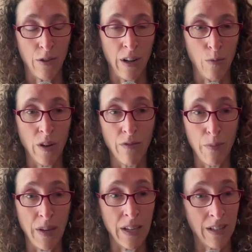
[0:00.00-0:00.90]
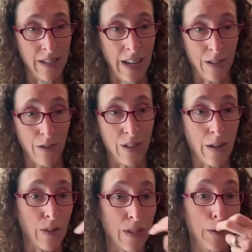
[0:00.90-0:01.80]
And one of the biggest disasters that
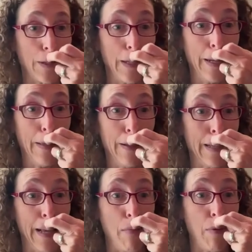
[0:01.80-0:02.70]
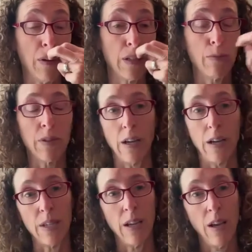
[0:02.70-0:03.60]
it results in, and this has happened multiple times,